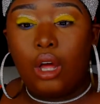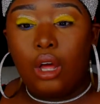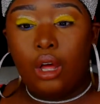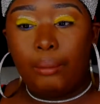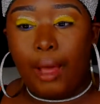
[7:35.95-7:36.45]

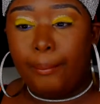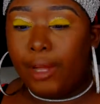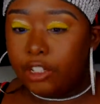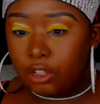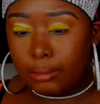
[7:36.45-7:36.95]
I
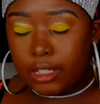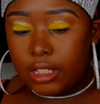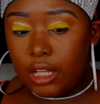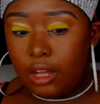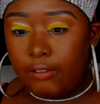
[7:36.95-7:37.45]
measured
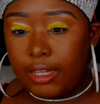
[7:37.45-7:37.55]
myself.